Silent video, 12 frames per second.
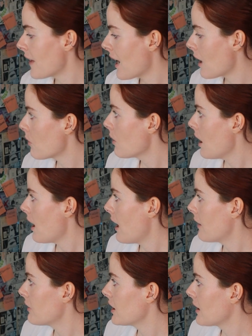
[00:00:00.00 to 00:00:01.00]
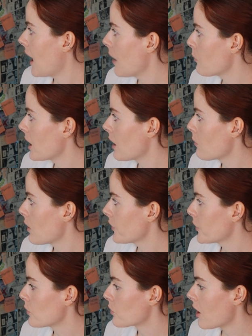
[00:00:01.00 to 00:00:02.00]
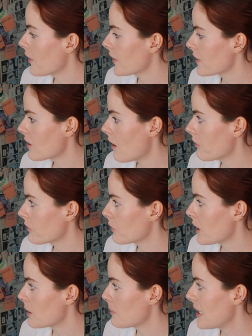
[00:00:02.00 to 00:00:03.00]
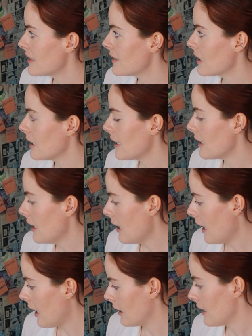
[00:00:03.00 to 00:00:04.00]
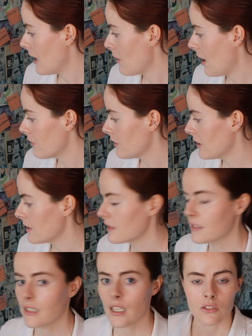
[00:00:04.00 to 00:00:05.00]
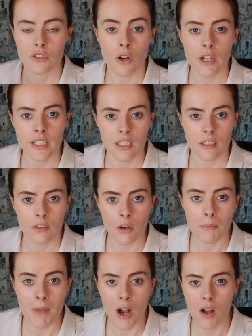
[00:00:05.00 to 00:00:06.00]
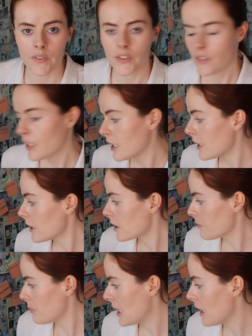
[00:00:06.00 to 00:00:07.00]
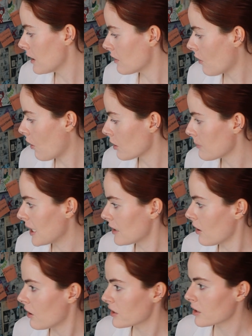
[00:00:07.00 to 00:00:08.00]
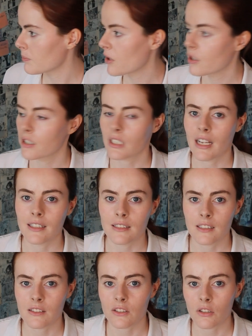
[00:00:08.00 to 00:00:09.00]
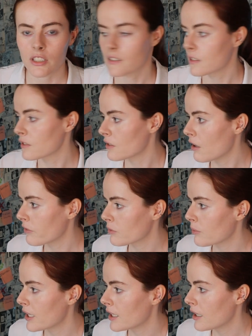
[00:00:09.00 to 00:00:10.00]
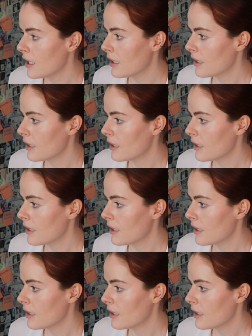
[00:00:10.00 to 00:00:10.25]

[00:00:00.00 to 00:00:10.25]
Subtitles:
now every time when I want to run the software, basically I now have this starting command here pinned on my taskbar and it starts the software,